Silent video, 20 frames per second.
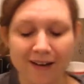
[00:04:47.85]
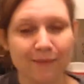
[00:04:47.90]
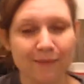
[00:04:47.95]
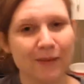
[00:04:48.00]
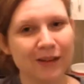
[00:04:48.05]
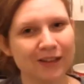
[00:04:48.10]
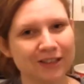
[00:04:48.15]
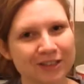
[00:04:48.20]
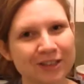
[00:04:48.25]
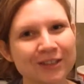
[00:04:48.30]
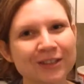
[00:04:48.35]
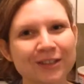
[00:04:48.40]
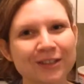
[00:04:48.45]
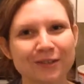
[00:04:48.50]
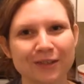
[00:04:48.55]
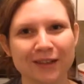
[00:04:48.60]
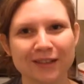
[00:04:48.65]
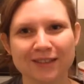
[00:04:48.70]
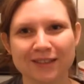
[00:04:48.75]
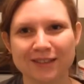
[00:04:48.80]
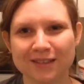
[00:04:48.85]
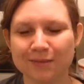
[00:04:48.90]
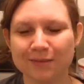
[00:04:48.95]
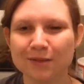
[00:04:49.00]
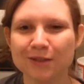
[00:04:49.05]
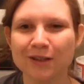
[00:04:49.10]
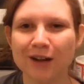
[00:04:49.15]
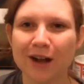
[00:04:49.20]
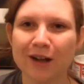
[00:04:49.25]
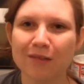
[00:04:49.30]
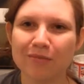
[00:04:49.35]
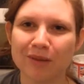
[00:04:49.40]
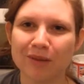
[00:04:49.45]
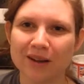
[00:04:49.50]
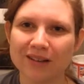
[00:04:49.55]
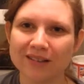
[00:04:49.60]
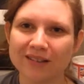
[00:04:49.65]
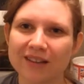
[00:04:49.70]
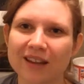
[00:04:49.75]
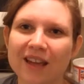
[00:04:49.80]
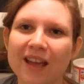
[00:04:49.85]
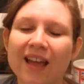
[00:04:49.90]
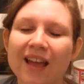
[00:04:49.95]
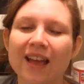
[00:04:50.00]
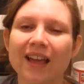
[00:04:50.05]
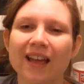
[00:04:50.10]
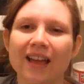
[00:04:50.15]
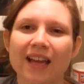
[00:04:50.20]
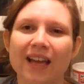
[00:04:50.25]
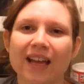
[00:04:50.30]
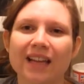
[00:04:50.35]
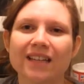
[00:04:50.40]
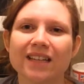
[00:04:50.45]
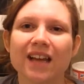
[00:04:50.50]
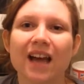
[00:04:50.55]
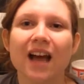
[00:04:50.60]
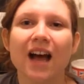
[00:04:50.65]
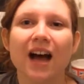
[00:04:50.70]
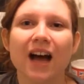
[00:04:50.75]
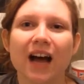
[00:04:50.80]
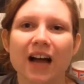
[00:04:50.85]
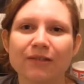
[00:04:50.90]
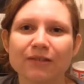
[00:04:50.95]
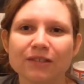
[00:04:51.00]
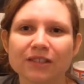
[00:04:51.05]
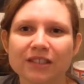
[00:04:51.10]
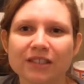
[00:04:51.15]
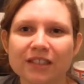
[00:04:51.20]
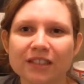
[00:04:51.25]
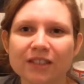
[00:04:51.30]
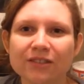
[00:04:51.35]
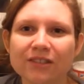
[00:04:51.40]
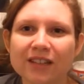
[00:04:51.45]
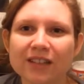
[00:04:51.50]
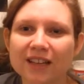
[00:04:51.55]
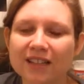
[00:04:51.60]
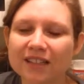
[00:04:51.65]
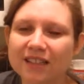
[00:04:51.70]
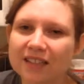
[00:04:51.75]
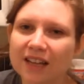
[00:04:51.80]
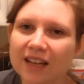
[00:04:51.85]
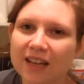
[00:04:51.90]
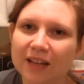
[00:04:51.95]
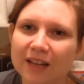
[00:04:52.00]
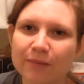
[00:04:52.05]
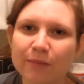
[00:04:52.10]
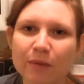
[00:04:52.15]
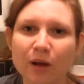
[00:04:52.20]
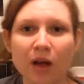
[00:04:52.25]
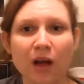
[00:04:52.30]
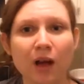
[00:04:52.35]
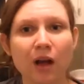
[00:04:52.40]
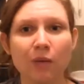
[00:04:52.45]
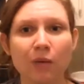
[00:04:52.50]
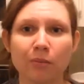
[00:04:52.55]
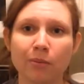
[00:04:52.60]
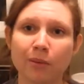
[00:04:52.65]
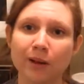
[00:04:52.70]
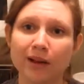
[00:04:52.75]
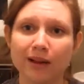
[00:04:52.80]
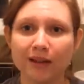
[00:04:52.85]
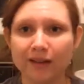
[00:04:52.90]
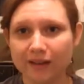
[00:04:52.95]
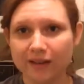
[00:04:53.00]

make sure you hit the subscribe button, and I will see you next time. Bye,